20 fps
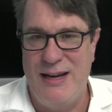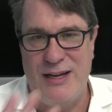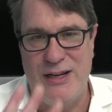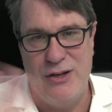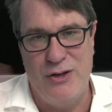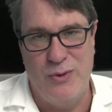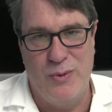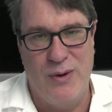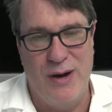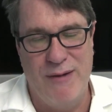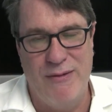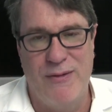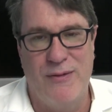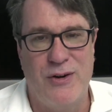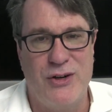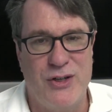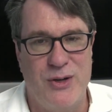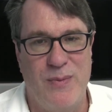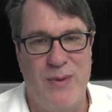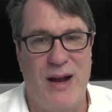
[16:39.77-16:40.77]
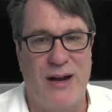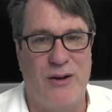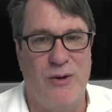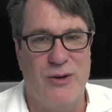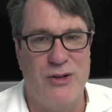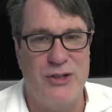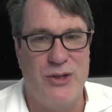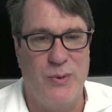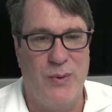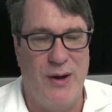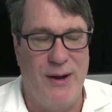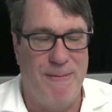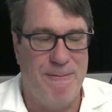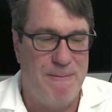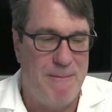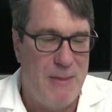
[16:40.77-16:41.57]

you can do whatever version of Mac OS you want.